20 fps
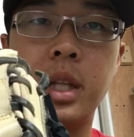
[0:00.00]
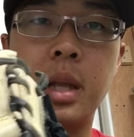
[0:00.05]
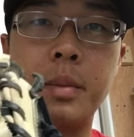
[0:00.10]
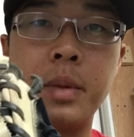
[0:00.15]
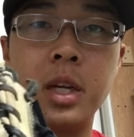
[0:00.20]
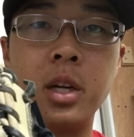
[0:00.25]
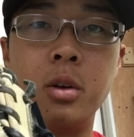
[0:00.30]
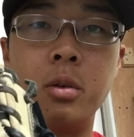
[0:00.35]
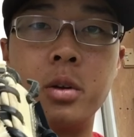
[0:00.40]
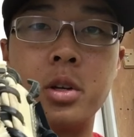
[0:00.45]
Let
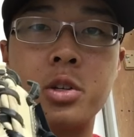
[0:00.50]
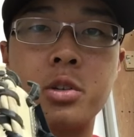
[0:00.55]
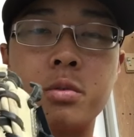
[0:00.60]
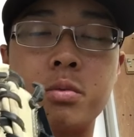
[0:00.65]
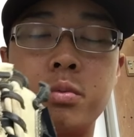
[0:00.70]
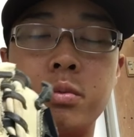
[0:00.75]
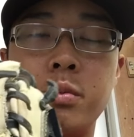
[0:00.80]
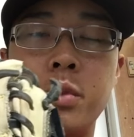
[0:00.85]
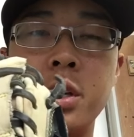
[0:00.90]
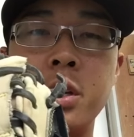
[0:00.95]
me know
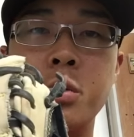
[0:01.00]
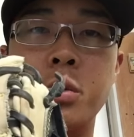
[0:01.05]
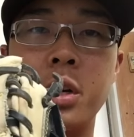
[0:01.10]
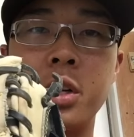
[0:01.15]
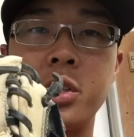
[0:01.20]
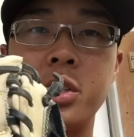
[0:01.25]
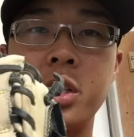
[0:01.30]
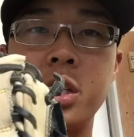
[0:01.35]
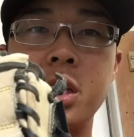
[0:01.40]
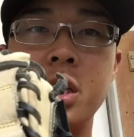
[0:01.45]
what you
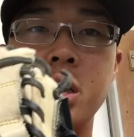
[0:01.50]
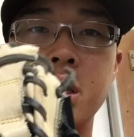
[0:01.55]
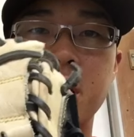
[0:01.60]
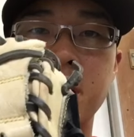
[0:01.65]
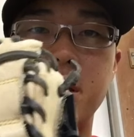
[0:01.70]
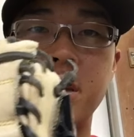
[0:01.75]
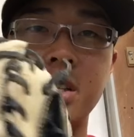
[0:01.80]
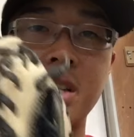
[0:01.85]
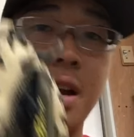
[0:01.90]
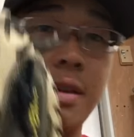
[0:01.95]
want to see.
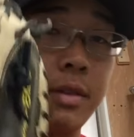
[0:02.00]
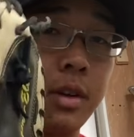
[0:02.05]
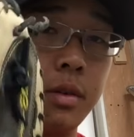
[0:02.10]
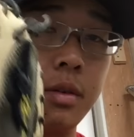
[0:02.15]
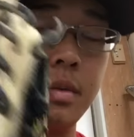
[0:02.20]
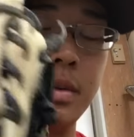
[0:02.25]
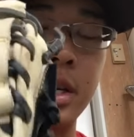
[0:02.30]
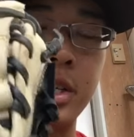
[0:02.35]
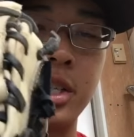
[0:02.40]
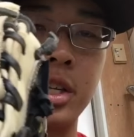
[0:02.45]
It doesn't have to
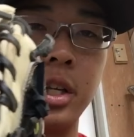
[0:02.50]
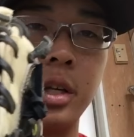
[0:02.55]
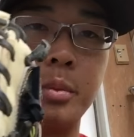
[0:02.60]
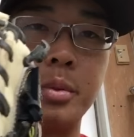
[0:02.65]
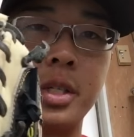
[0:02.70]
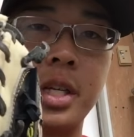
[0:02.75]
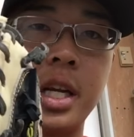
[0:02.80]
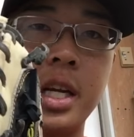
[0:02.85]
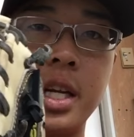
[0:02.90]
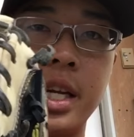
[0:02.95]
necessarily
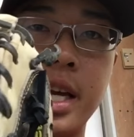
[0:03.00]
pertain